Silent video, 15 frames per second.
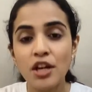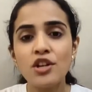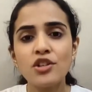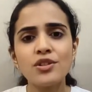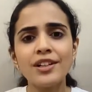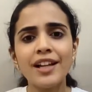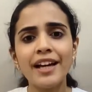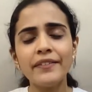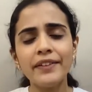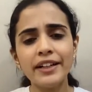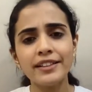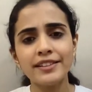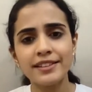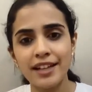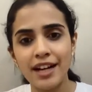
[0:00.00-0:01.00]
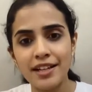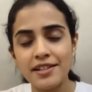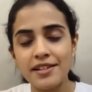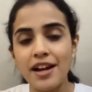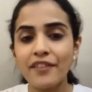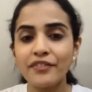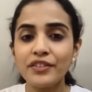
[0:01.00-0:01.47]
So, like we
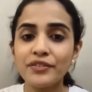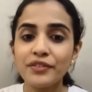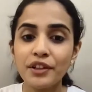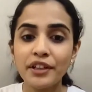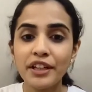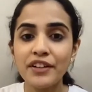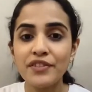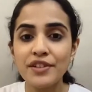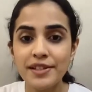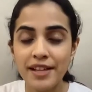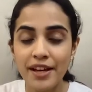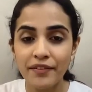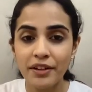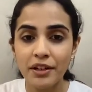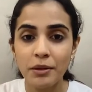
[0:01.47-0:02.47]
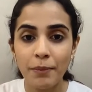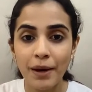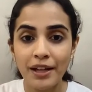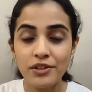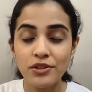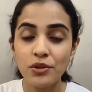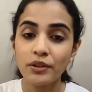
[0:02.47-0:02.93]
discussed, after working for several
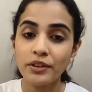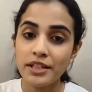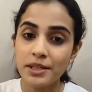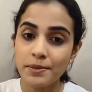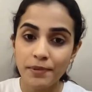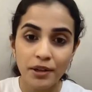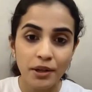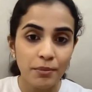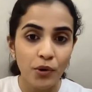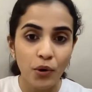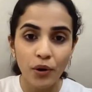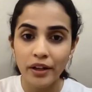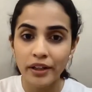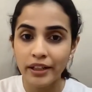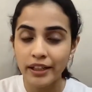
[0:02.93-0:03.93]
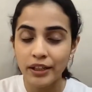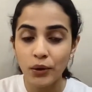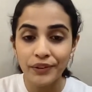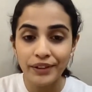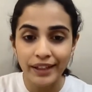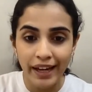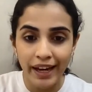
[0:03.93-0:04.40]
months on the sperm quality,
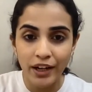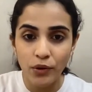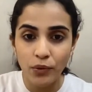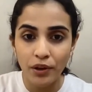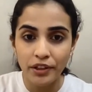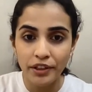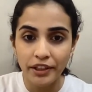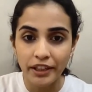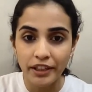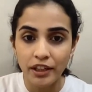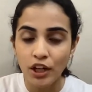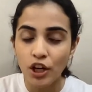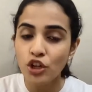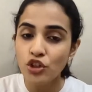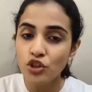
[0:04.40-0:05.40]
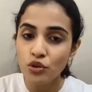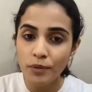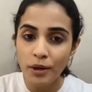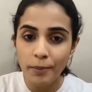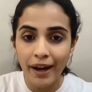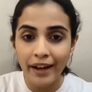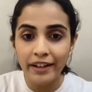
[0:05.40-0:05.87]
on the egg quality, you
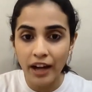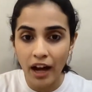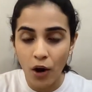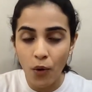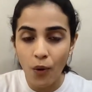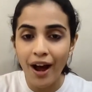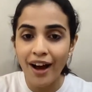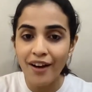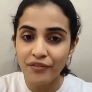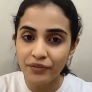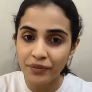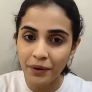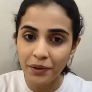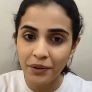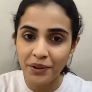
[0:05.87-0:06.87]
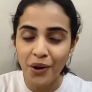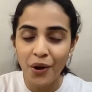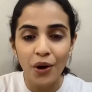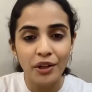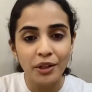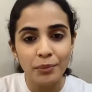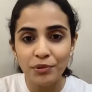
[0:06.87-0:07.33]
may by now have worked
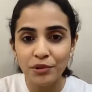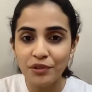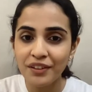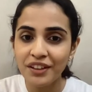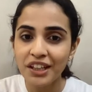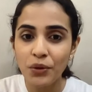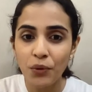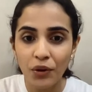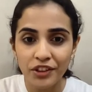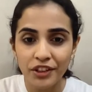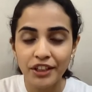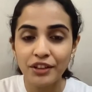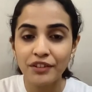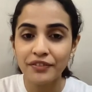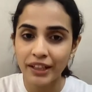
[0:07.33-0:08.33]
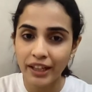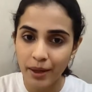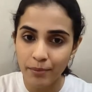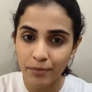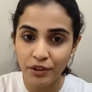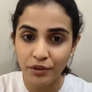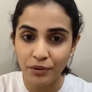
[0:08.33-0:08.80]
on improving the quality of the
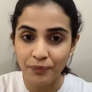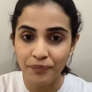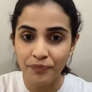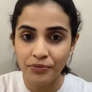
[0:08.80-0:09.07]
embryo.